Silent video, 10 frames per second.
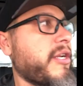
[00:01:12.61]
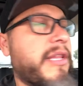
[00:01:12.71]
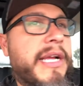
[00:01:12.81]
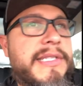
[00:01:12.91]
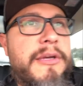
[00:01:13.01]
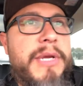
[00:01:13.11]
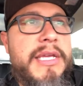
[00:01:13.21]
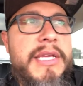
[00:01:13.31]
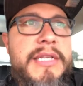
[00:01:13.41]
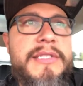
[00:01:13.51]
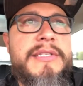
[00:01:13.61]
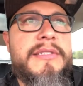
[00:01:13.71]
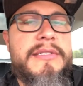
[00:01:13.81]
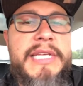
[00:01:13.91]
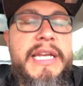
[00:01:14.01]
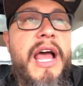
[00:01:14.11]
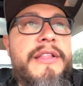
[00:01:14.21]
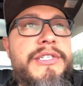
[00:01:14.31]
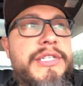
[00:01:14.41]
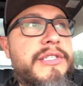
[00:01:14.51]
You know, like I tell my kids,
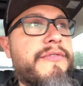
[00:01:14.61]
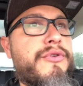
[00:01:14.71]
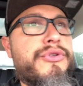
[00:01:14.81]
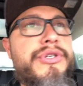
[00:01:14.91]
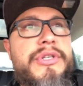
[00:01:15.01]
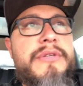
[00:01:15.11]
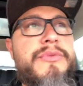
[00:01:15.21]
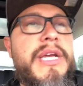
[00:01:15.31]
technology is the future.